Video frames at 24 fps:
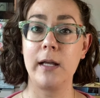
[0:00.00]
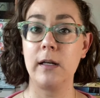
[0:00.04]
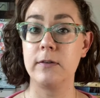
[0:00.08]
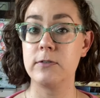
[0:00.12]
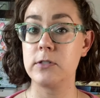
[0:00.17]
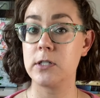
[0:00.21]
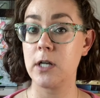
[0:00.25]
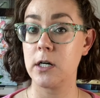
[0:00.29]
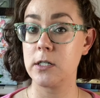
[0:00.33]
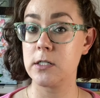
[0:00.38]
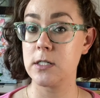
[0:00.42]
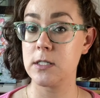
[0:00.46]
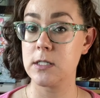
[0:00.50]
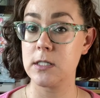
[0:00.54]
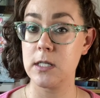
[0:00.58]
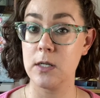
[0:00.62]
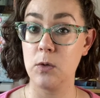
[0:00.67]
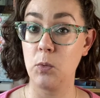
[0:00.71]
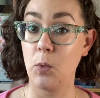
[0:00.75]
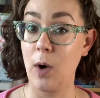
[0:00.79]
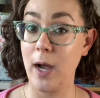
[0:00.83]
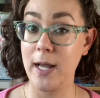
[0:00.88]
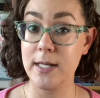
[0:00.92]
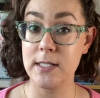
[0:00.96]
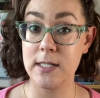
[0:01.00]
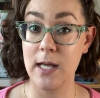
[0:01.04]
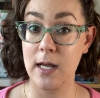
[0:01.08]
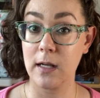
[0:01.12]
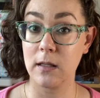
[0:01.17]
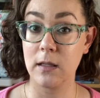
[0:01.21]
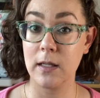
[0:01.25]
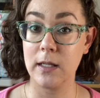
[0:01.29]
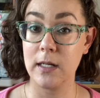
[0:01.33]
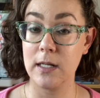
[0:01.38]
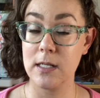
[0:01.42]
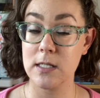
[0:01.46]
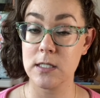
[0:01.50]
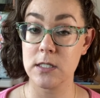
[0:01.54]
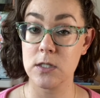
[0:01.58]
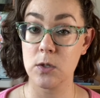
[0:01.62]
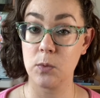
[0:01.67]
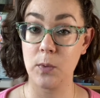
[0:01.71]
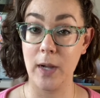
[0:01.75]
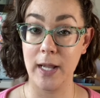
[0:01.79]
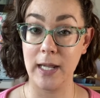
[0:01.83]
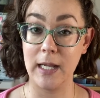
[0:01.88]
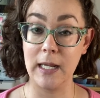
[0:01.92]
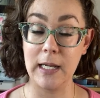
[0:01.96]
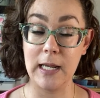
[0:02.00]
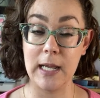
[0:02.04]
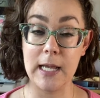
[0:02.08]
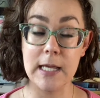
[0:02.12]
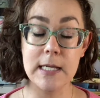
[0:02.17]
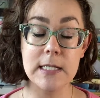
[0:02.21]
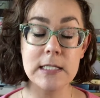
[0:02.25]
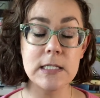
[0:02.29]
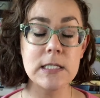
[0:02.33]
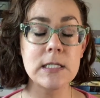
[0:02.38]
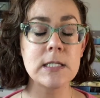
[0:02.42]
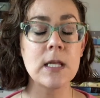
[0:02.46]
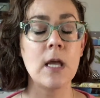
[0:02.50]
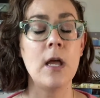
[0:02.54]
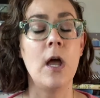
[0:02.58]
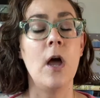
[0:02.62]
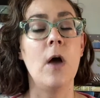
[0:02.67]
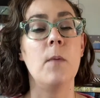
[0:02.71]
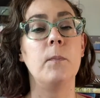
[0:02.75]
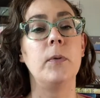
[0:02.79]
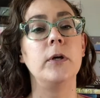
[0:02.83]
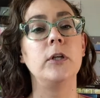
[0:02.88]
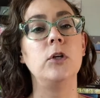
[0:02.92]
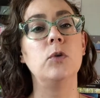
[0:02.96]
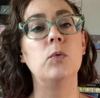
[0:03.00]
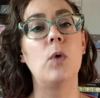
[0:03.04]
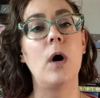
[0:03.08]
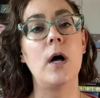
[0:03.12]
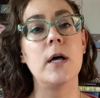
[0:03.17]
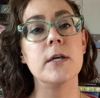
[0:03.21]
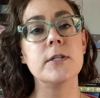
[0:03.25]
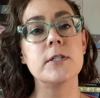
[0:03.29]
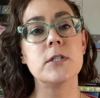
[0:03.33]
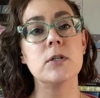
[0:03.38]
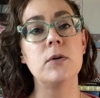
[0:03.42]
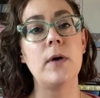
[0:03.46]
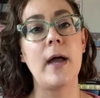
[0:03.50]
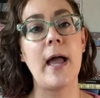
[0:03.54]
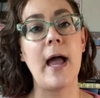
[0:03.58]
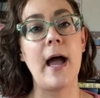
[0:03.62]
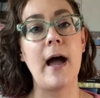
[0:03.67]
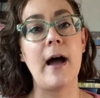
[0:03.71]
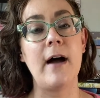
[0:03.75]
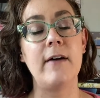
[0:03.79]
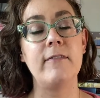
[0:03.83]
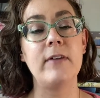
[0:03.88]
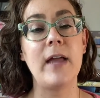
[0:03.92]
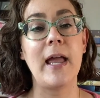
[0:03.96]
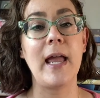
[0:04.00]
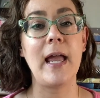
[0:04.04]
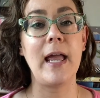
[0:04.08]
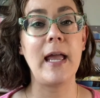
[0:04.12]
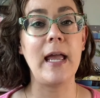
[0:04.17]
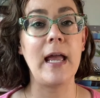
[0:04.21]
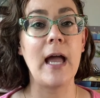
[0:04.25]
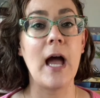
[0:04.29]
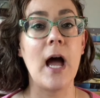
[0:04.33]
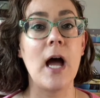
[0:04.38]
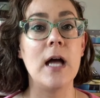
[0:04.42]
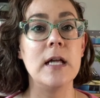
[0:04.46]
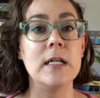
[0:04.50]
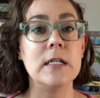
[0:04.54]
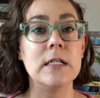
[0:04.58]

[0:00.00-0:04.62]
of start to see why Declan is the way he is, but you also have a